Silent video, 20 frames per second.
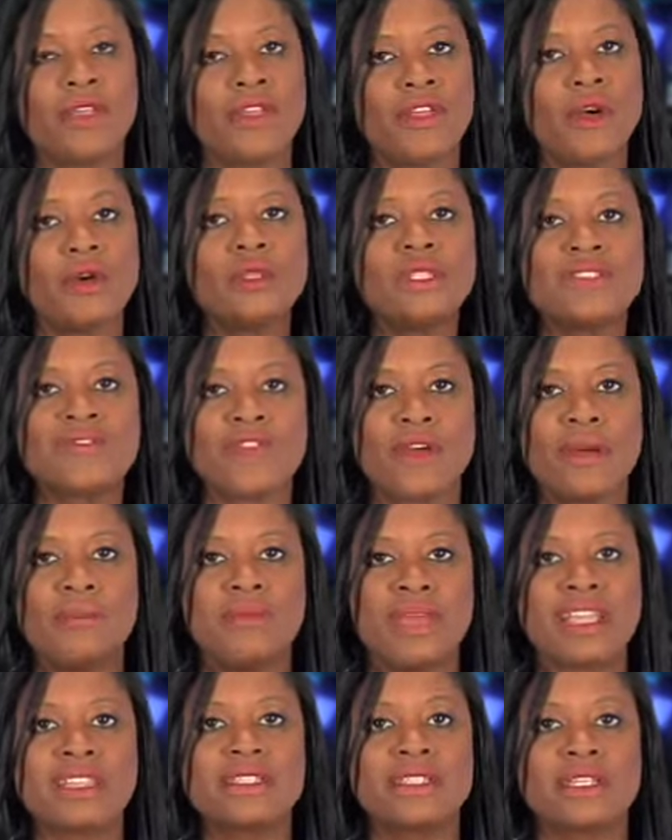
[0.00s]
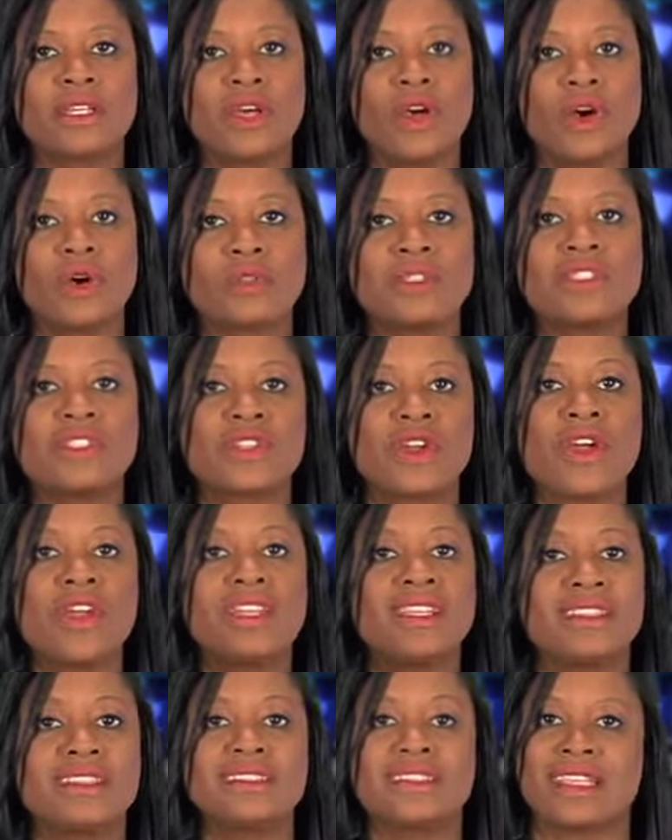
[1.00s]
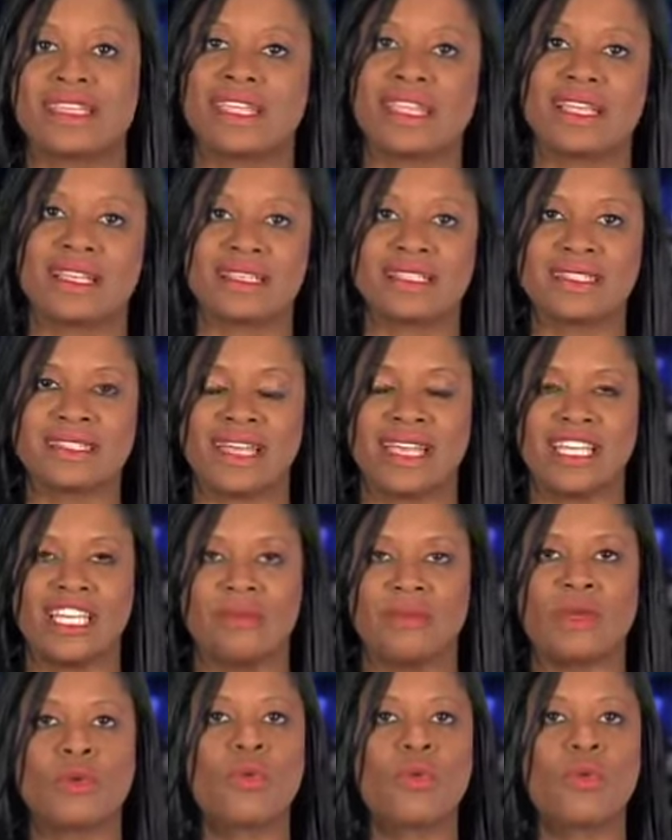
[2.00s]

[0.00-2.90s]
those from Mexico started seeking asylum,